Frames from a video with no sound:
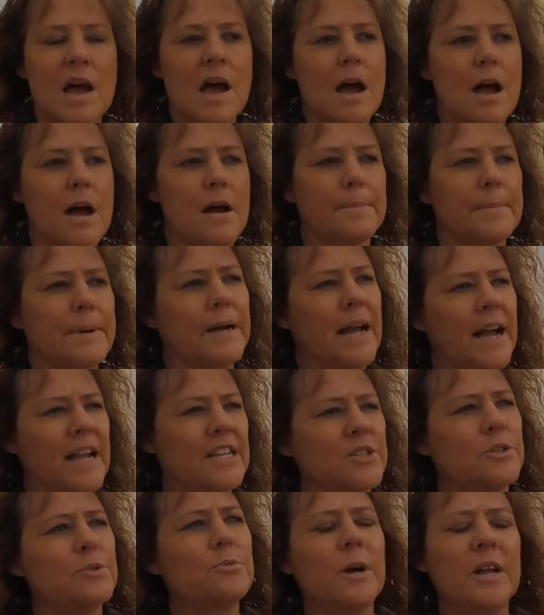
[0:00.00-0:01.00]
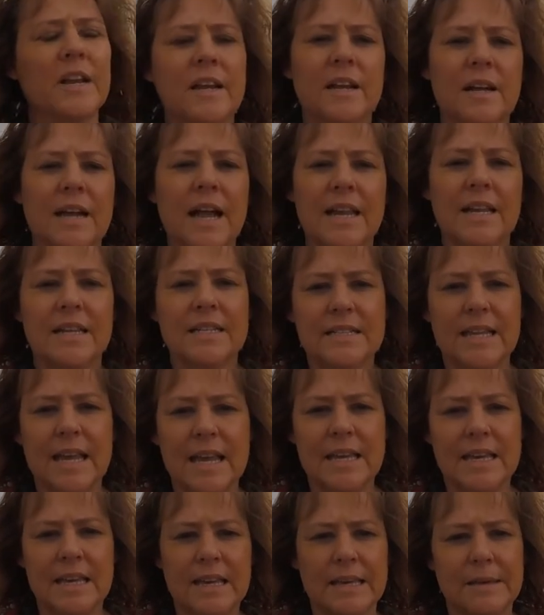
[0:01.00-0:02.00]
um, but I do want to kind of
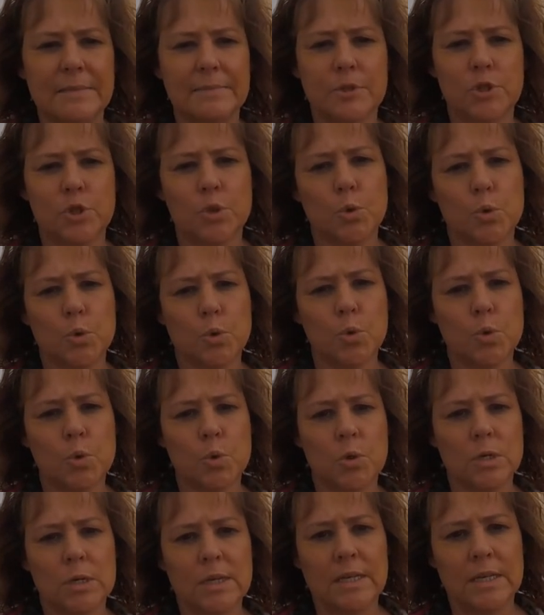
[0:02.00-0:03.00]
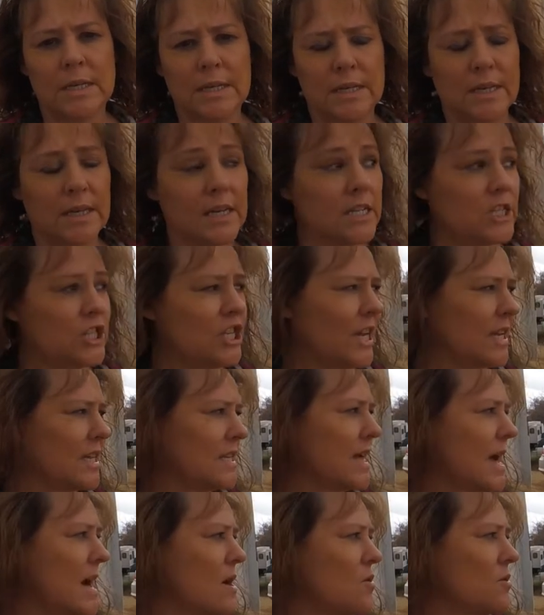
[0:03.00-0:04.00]
take him to get it
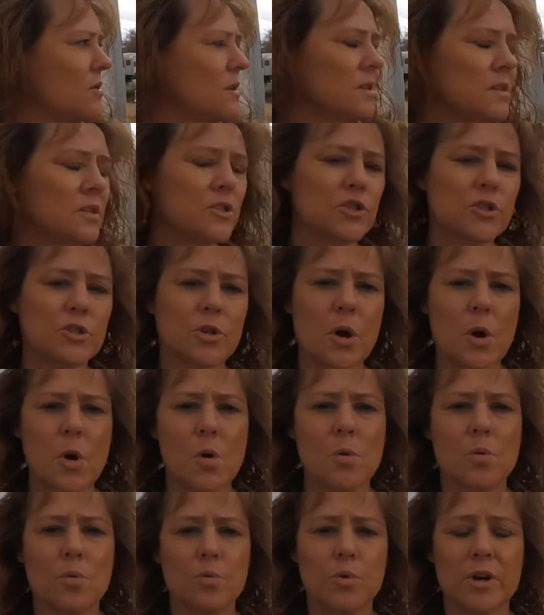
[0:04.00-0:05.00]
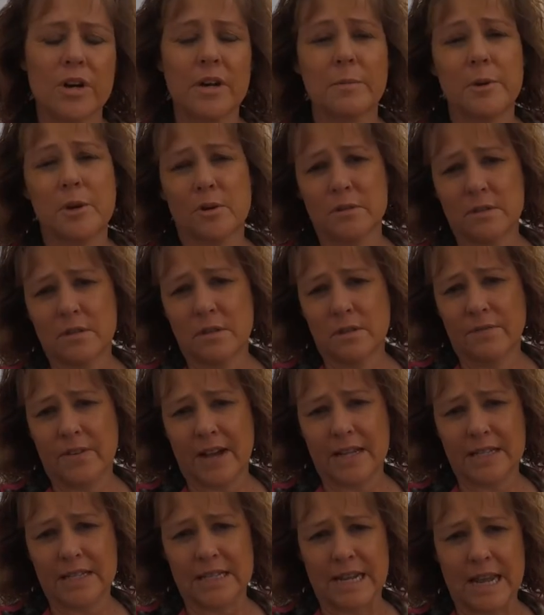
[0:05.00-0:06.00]
checked out so we're going to be going to the
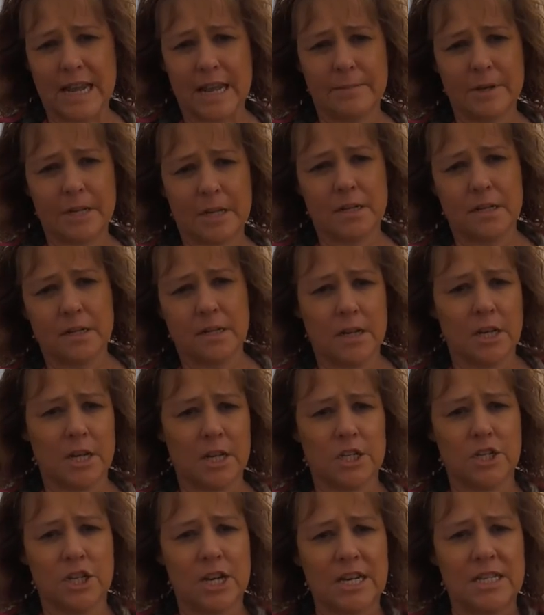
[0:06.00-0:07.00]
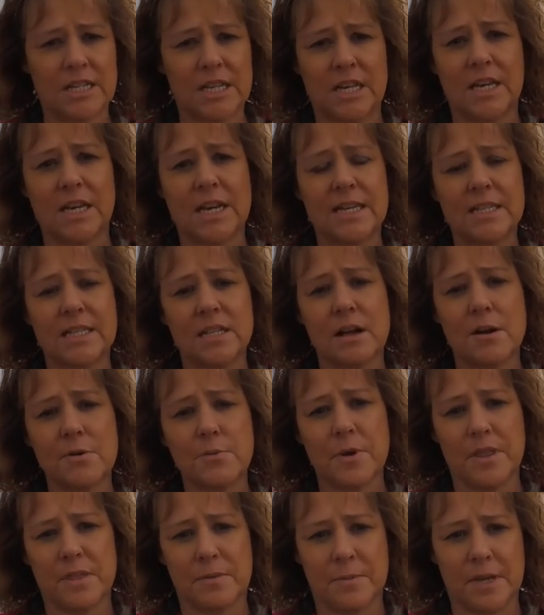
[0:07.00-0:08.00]
vet today. I'm going to try to take you guys
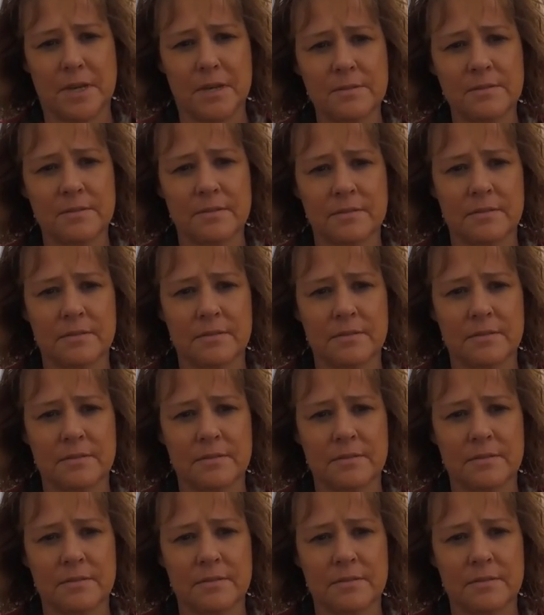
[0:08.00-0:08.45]
along with me.